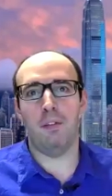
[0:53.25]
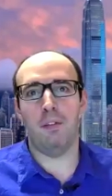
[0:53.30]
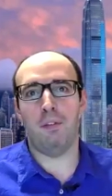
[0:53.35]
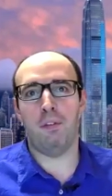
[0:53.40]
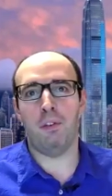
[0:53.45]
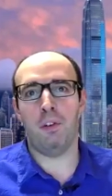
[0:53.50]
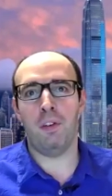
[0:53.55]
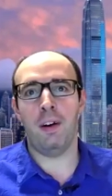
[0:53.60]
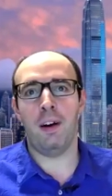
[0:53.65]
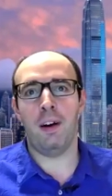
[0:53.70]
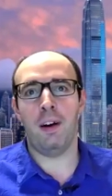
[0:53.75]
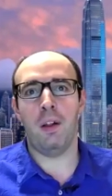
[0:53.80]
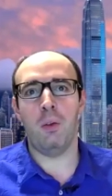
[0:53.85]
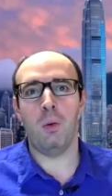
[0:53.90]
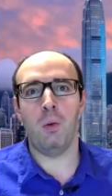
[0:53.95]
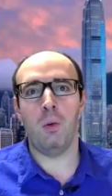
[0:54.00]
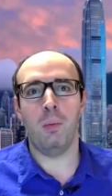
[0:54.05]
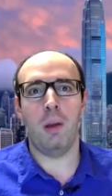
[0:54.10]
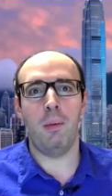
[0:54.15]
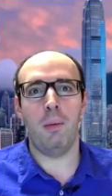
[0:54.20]
further
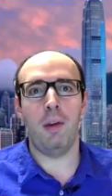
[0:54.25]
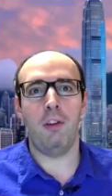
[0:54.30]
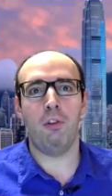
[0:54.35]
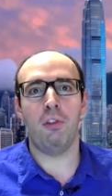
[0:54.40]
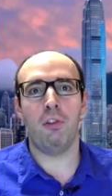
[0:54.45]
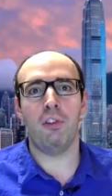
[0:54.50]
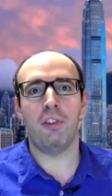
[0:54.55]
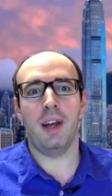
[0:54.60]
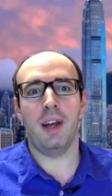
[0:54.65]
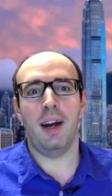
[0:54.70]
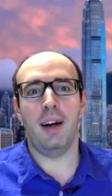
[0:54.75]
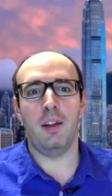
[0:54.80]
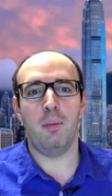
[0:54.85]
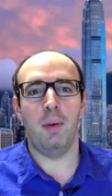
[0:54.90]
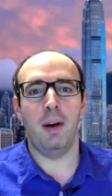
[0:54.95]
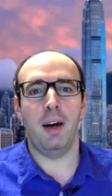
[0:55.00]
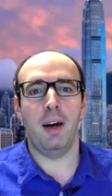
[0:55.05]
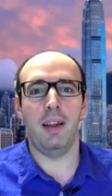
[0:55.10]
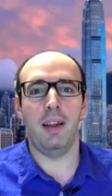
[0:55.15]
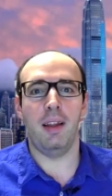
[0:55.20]
ado, maybe I should start
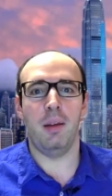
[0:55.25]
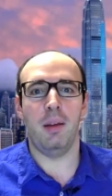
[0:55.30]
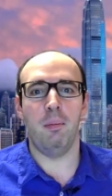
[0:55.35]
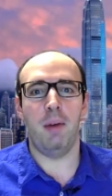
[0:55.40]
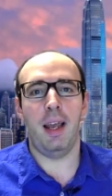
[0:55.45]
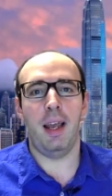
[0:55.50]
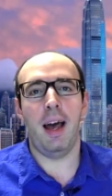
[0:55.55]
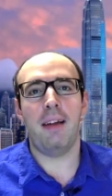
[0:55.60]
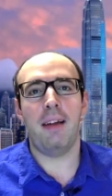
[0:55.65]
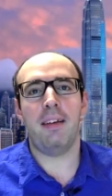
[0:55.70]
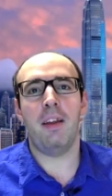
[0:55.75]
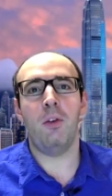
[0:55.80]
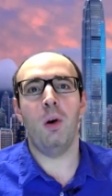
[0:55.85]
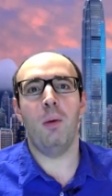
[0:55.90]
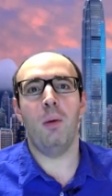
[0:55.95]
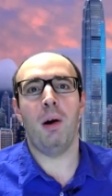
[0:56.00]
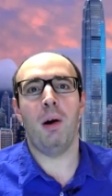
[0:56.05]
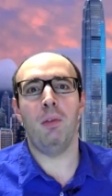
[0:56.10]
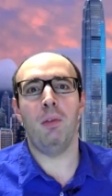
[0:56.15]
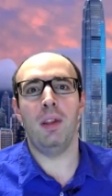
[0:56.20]
by, by asking you
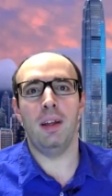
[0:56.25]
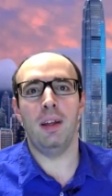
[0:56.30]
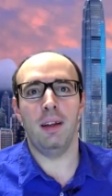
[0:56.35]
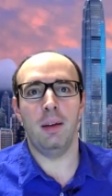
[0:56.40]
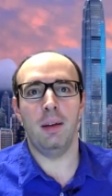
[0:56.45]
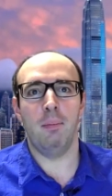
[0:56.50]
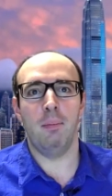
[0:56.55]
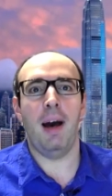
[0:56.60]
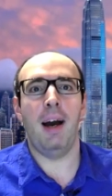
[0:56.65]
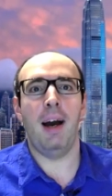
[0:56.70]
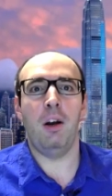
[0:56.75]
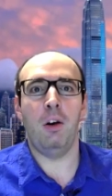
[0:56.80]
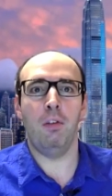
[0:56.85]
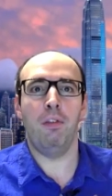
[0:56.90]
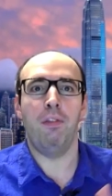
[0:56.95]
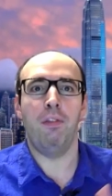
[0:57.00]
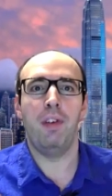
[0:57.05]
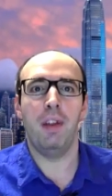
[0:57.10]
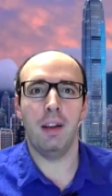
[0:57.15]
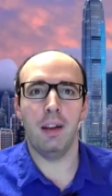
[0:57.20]
about the Bank of
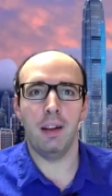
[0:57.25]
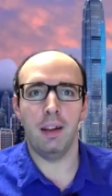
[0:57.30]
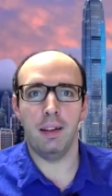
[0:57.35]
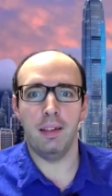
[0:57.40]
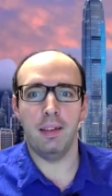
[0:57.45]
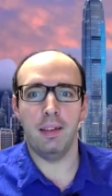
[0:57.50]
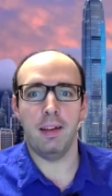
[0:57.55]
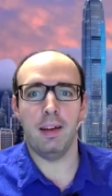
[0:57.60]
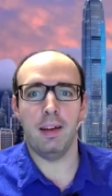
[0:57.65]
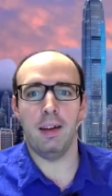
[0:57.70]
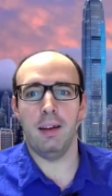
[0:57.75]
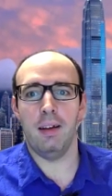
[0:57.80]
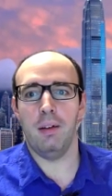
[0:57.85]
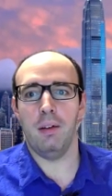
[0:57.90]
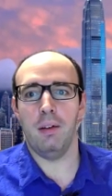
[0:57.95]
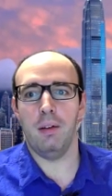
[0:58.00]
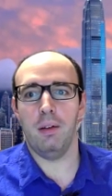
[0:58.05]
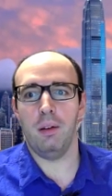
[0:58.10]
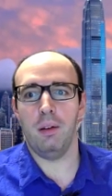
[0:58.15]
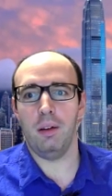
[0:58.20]
Finland. Uh,
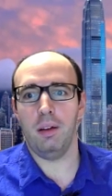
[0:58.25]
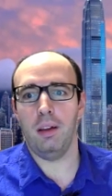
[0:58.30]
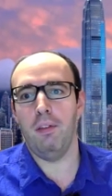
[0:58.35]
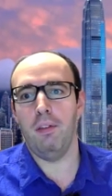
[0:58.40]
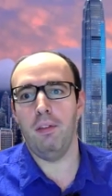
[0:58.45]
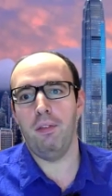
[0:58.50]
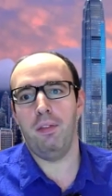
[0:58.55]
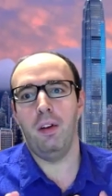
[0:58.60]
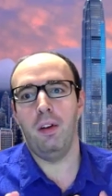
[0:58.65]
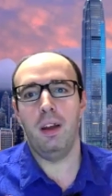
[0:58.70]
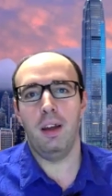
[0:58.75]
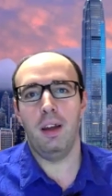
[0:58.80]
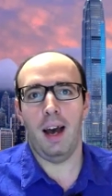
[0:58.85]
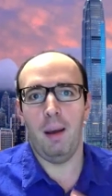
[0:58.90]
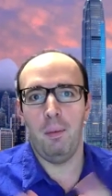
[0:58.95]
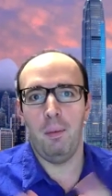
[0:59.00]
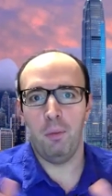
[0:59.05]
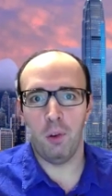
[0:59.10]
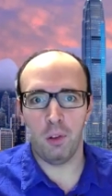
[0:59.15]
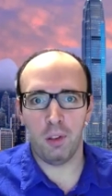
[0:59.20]
if
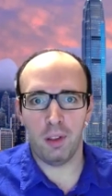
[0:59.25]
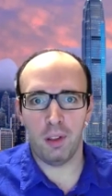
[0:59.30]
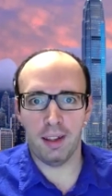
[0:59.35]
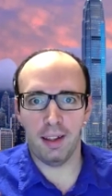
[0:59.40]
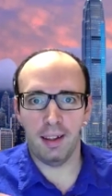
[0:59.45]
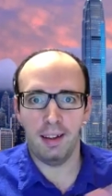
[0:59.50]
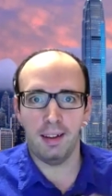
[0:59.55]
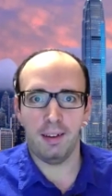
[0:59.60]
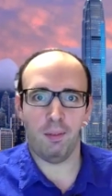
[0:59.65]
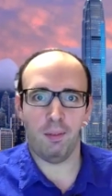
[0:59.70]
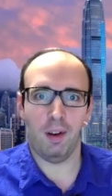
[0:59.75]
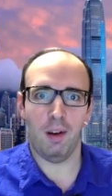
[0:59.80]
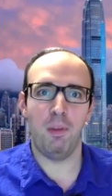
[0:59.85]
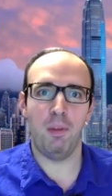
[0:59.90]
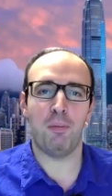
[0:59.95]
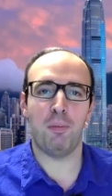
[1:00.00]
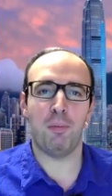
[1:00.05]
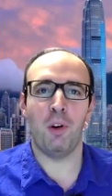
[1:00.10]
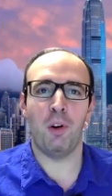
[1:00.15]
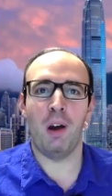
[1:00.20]
I'm not uh, well
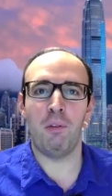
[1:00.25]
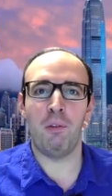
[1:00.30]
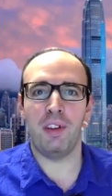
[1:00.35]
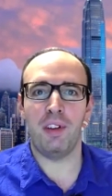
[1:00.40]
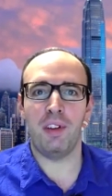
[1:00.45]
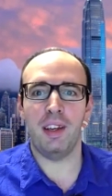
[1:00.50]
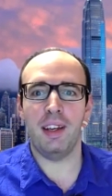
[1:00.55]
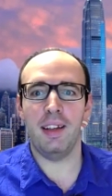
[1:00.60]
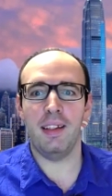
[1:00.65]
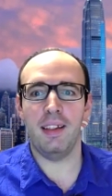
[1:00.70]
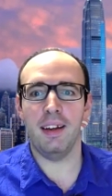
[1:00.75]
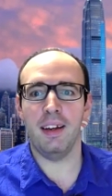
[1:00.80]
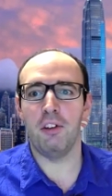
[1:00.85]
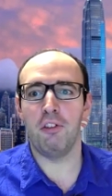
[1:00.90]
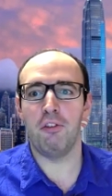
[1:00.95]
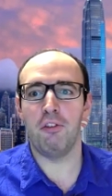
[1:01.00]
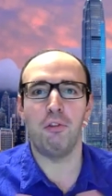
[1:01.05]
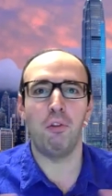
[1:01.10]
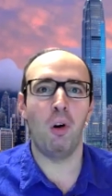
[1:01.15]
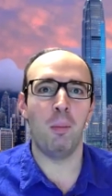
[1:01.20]
mispronouncing it, uh,
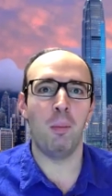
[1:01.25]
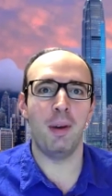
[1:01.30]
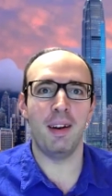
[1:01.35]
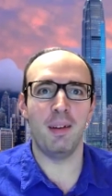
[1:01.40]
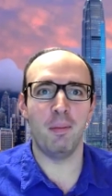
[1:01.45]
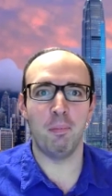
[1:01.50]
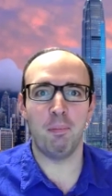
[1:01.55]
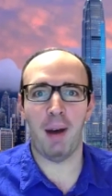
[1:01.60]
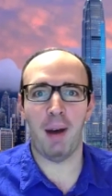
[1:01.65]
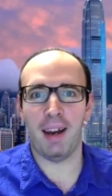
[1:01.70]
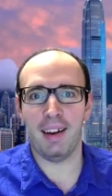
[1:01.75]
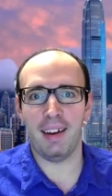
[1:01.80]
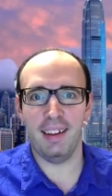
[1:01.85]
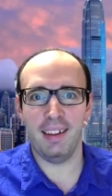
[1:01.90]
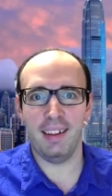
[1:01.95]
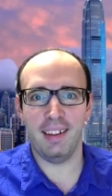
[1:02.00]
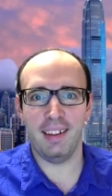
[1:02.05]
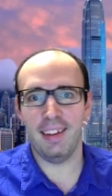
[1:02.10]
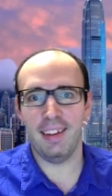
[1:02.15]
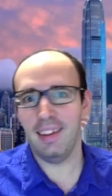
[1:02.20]
Suomen
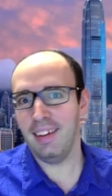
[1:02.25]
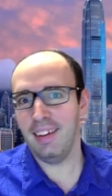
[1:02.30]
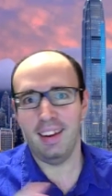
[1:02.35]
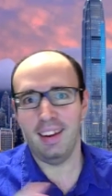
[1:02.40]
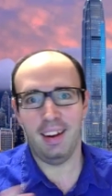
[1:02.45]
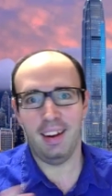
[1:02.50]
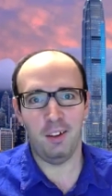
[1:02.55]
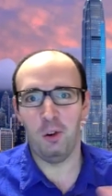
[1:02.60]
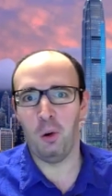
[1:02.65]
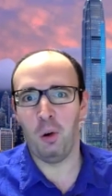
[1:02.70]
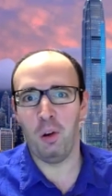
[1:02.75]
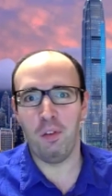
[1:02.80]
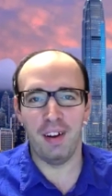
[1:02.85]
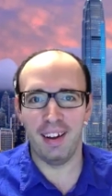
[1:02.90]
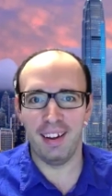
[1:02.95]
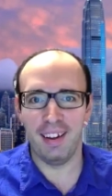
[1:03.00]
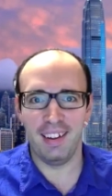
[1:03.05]
Pankki, I don't know if I